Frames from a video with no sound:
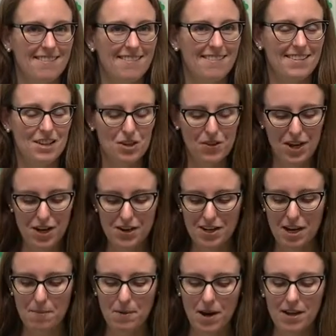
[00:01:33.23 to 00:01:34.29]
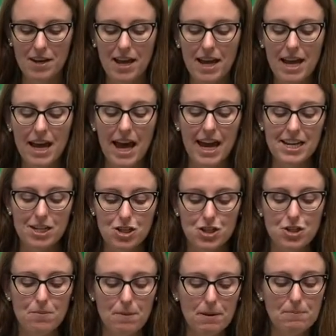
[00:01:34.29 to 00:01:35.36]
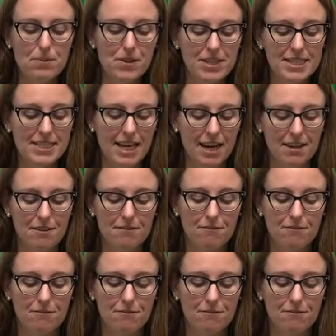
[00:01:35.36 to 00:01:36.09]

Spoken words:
You'll hear it come on. And it should be preset